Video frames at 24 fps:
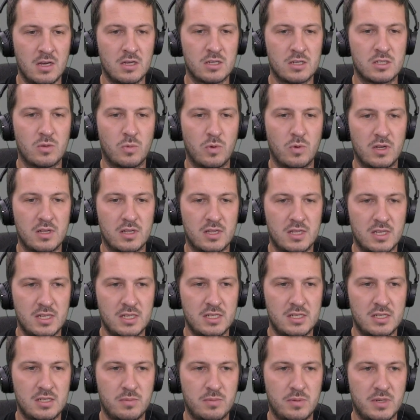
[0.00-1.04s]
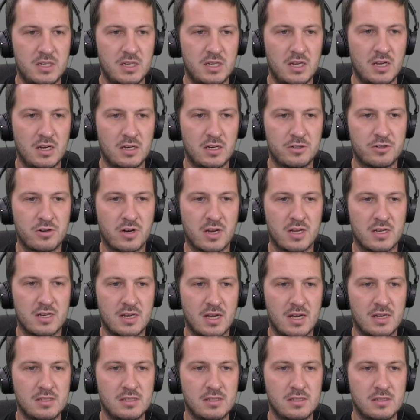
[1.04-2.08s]
So what this particular trigger
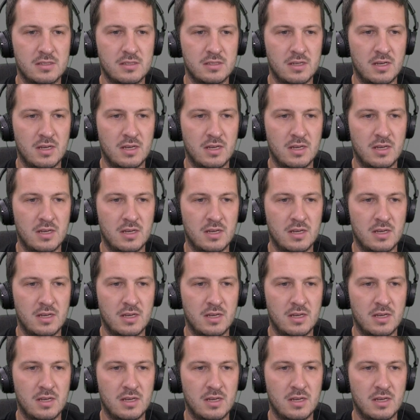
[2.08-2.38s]
does